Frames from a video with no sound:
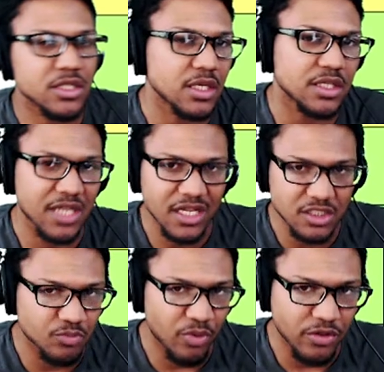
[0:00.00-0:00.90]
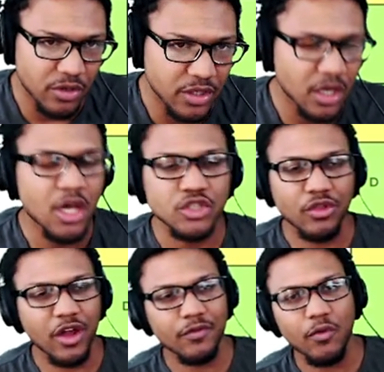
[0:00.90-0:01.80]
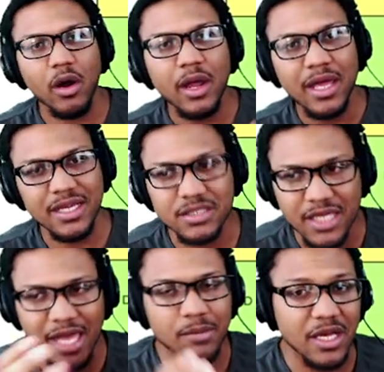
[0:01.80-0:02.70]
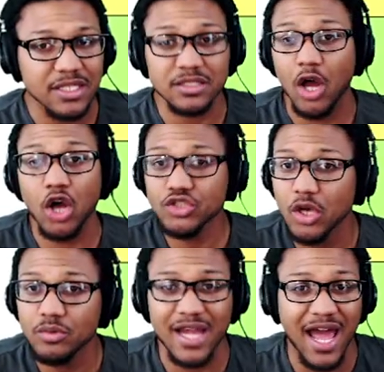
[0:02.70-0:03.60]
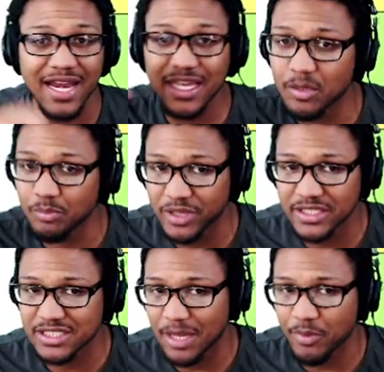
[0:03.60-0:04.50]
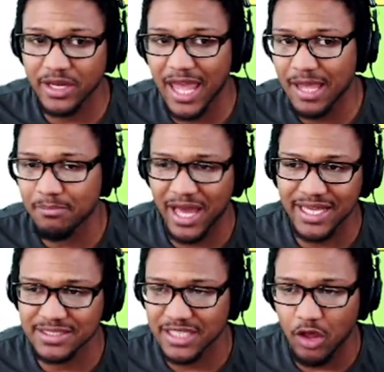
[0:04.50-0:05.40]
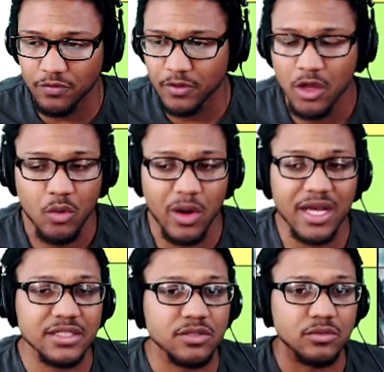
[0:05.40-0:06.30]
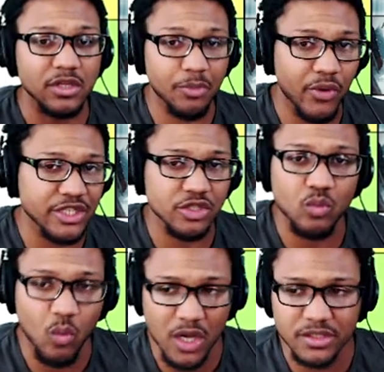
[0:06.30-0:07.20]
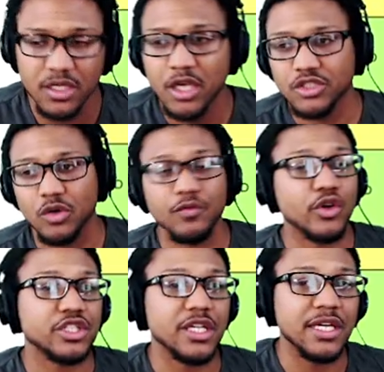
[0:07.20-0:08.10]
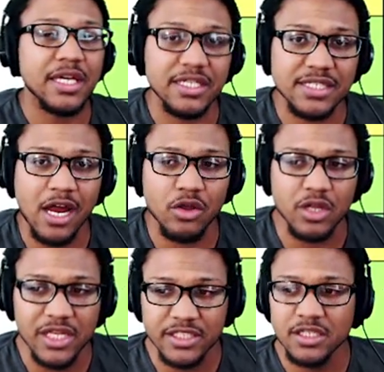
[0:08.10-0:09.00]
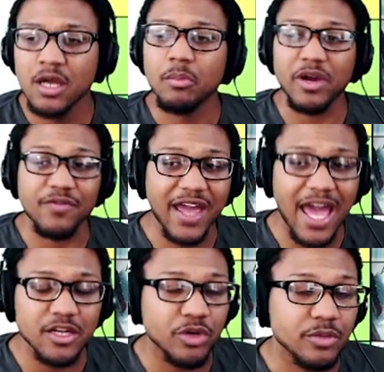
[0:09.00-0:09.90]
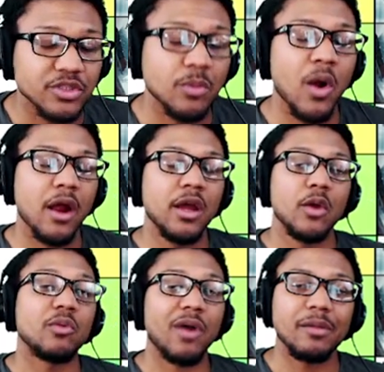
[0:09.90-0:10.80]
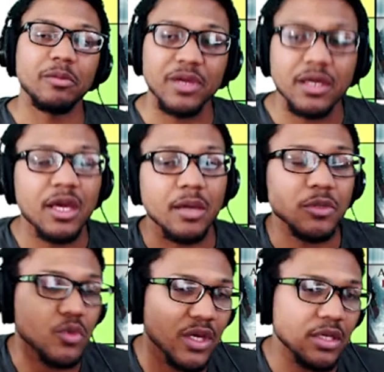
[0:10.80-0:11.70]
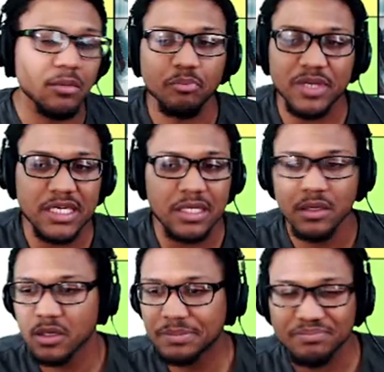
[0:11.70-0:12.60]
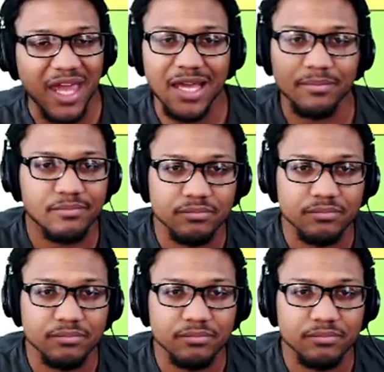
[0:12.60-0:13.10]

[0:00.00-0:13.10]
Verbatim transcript: the Assassin's Brotherhood, so therefore his game is also not a complete separate game by itself, whereas Liberation was. So unfortunately, he's not on the list, but if I had to put him somewhere, it would probably be in between B and